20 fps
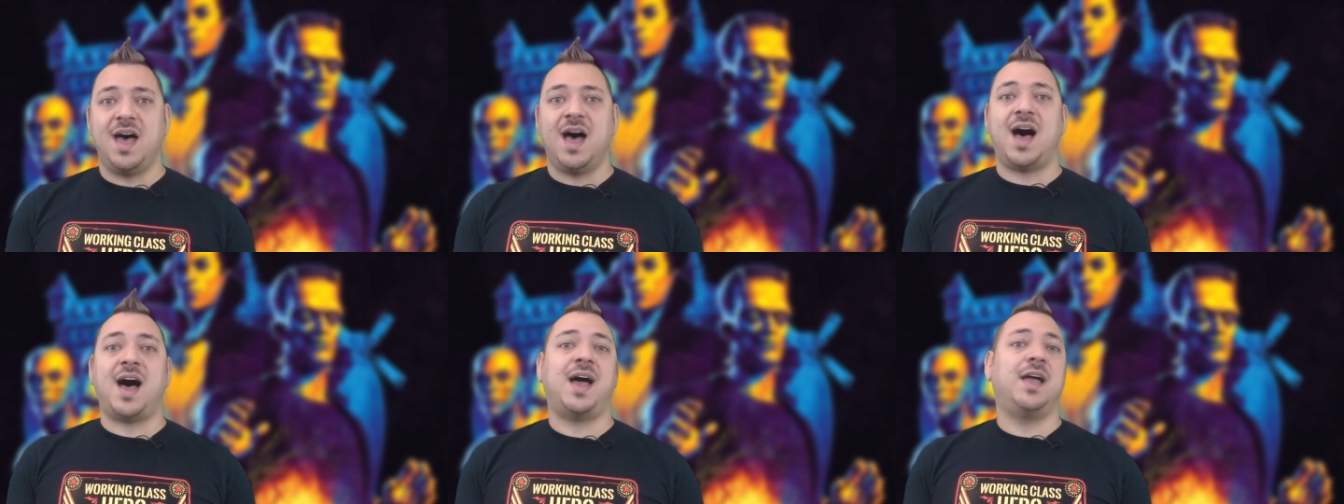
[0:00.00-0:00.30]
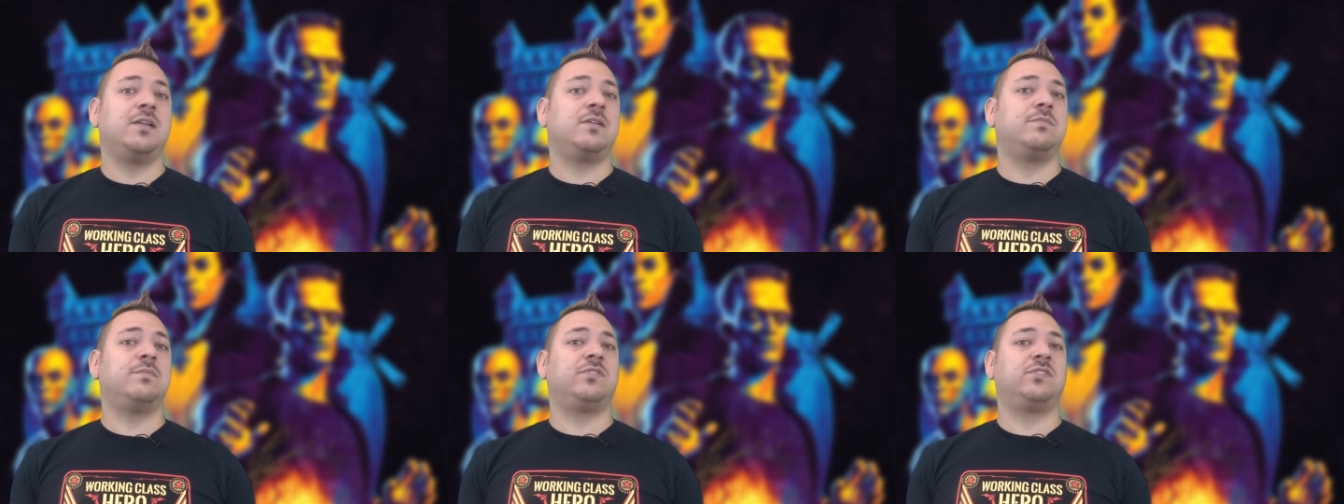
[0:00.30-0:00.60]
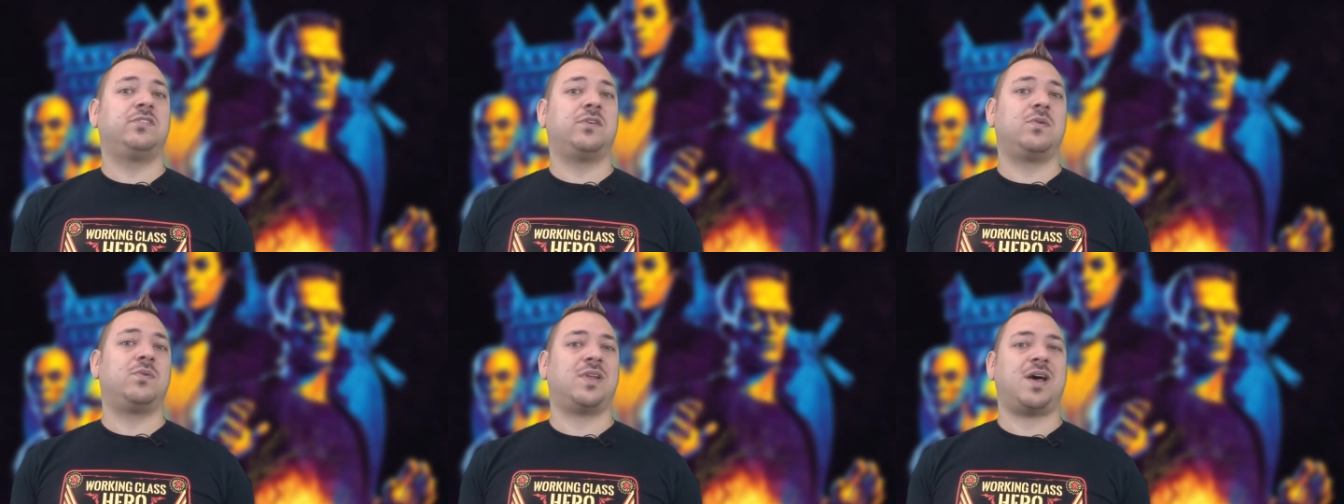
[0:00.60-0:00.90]
items
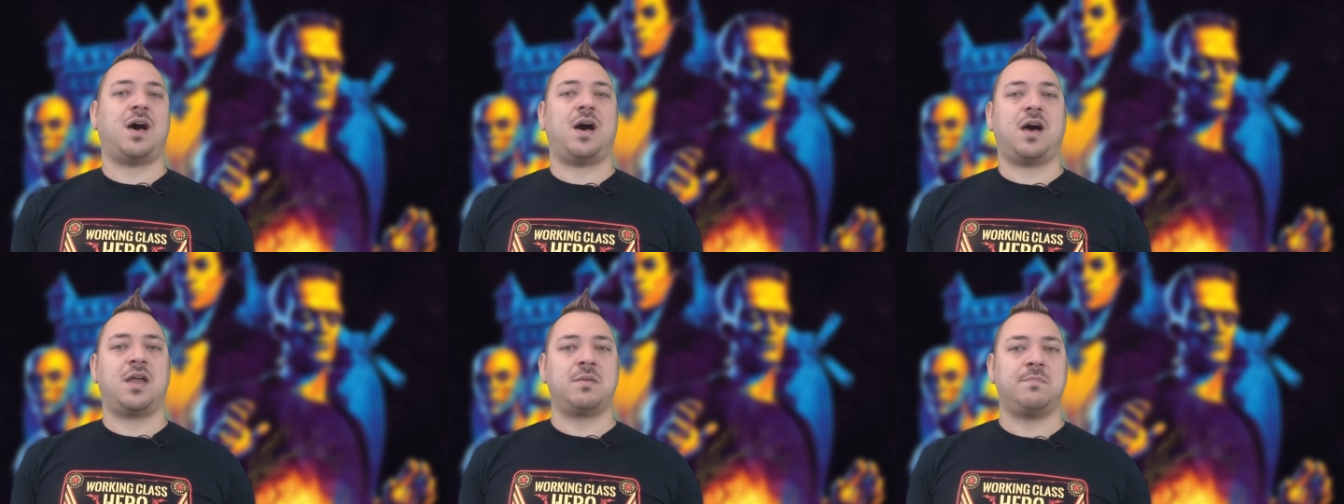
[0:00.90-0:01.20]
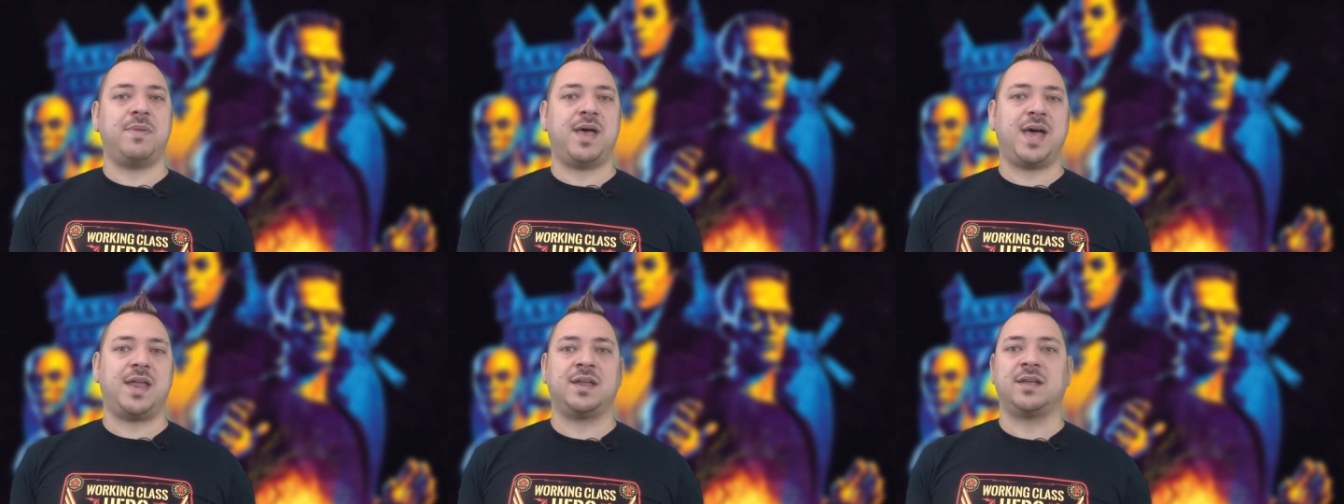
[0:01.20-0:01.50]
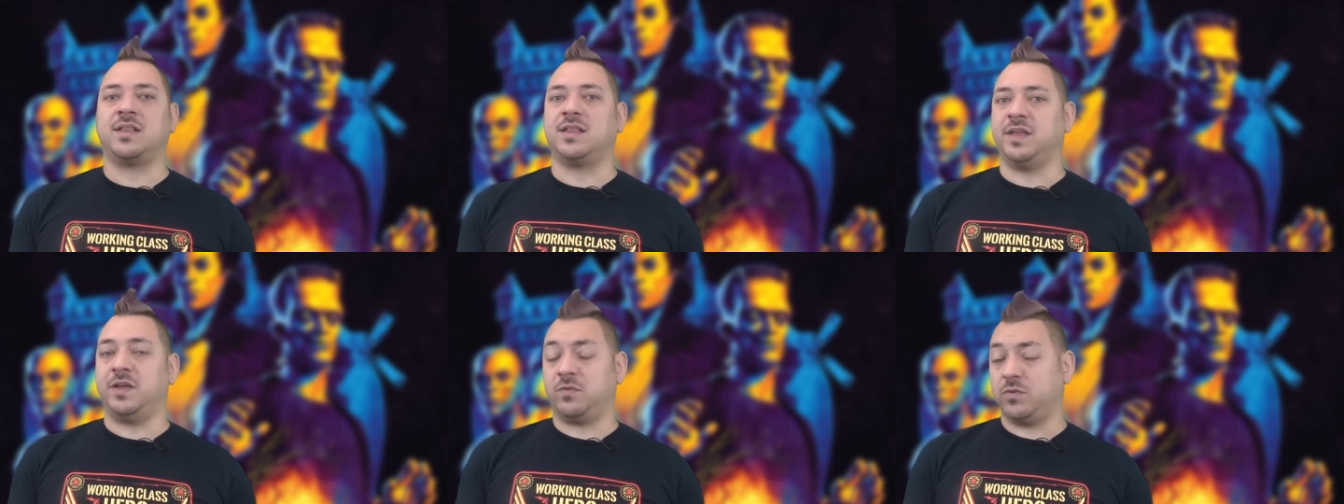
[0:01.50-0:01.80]
don't
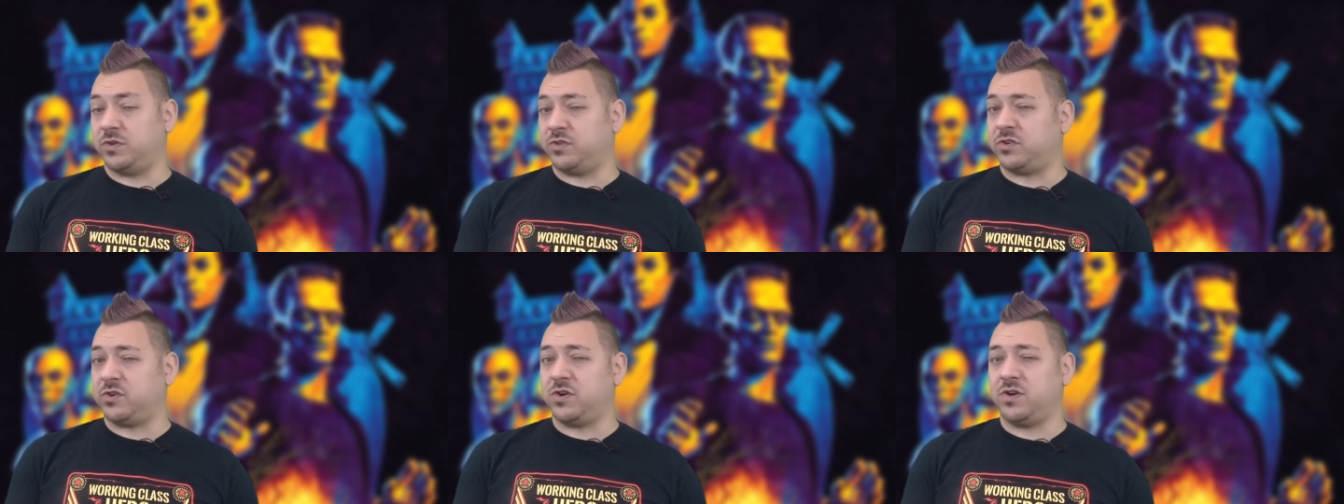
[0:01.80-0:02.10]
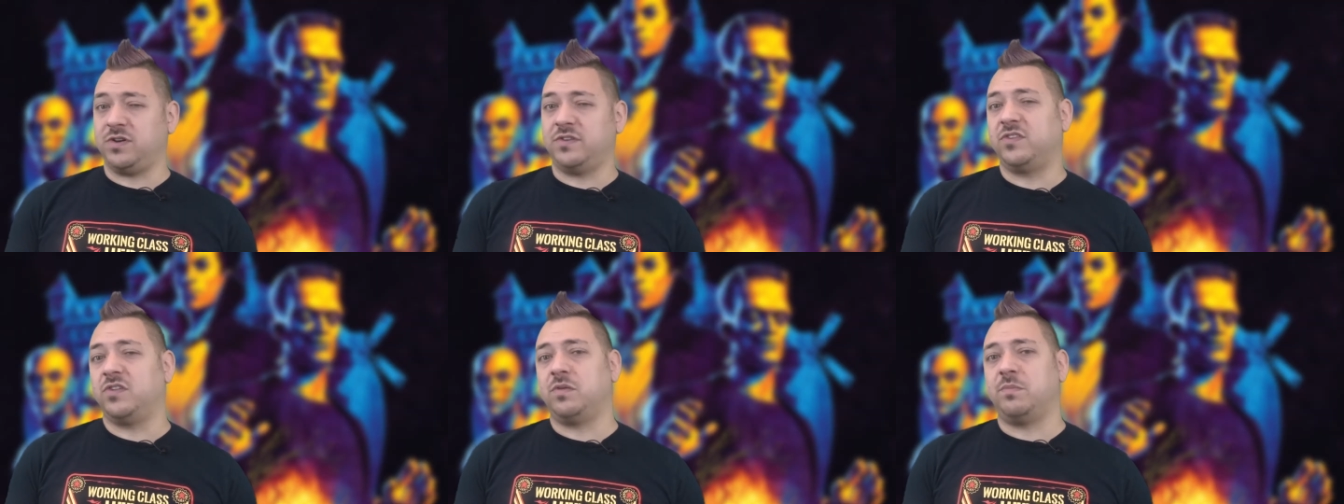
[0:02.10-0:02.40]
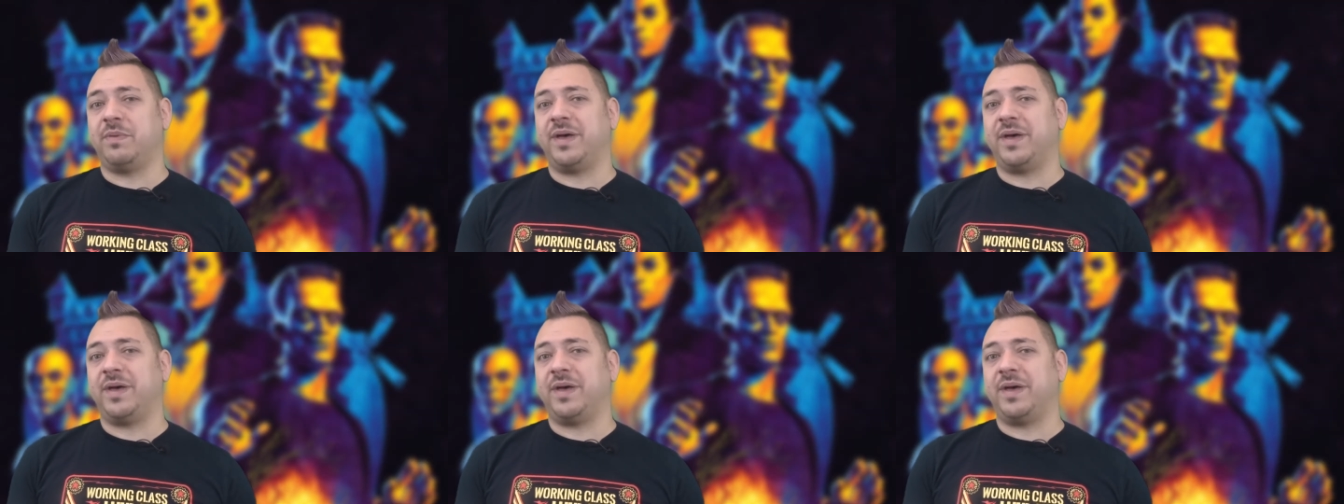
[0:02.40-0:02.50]
automatically return to the